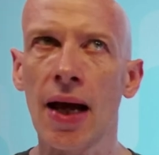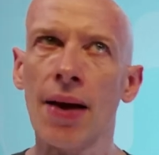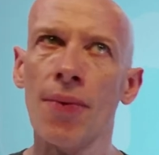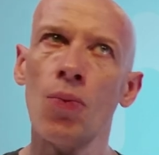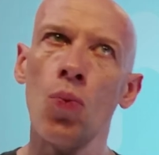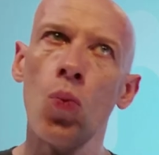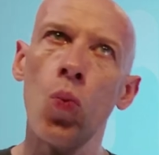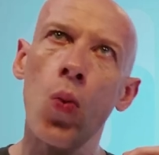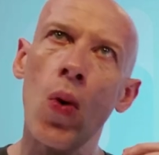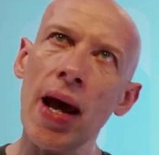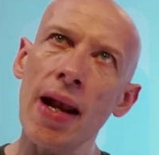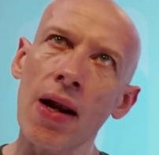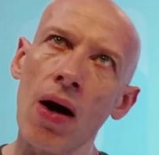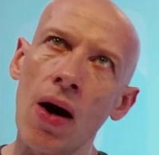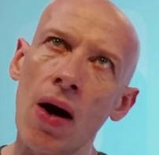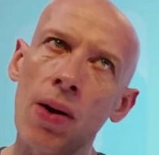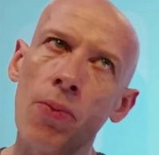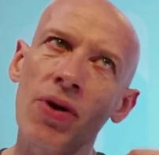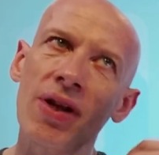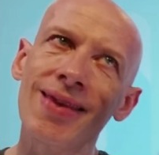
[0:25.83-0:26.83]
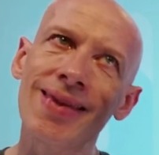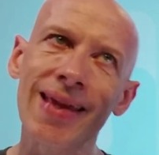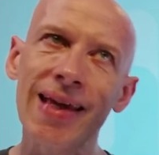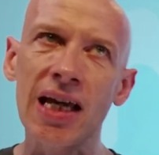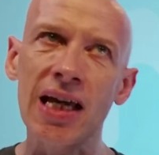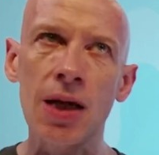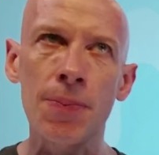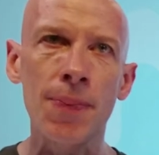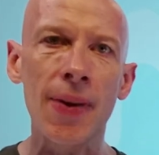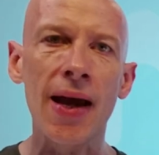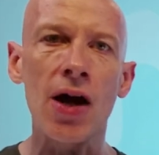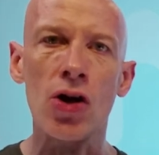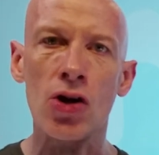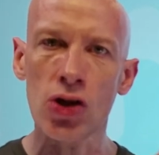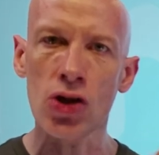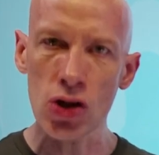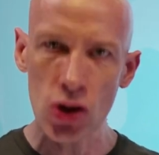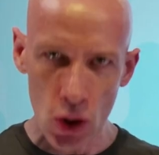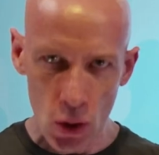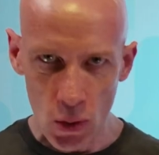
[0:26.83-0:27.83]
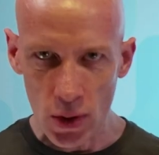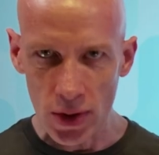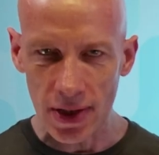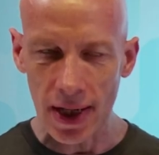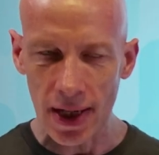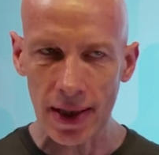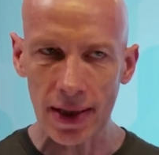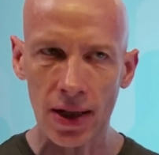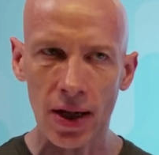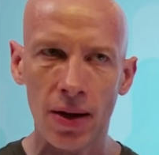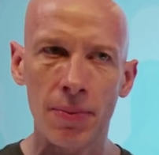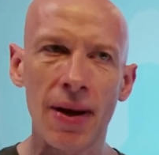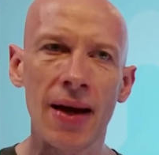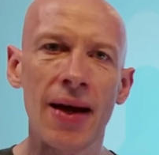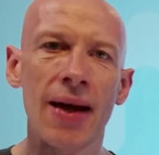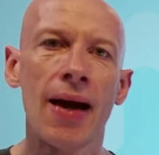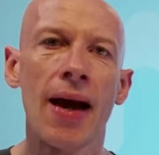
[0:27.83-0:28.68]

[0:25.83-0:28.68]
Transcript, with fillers: and when I would think about using them,